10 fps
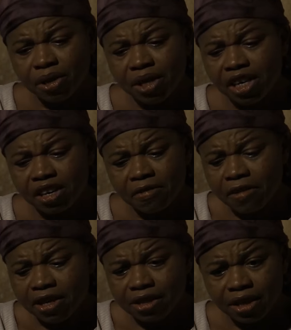me he
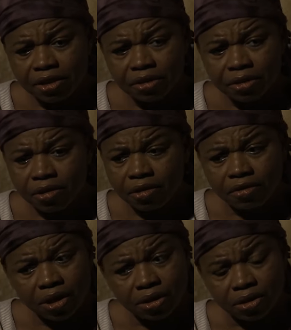invited you
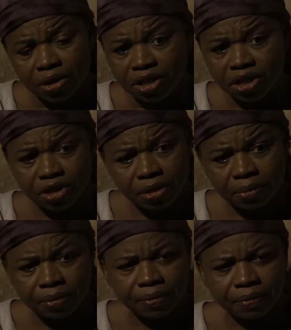over to his shop